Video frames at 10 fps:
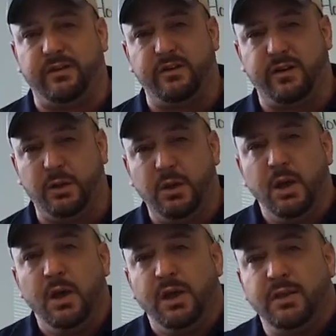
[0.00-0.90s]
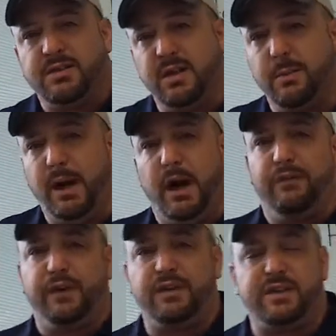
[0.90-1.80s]
And so he sat in my
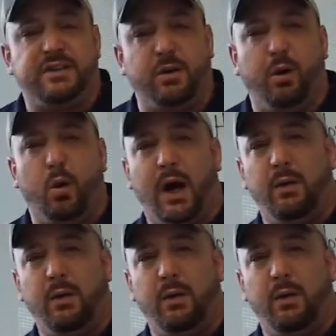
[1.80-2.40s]
office and he said, well, why?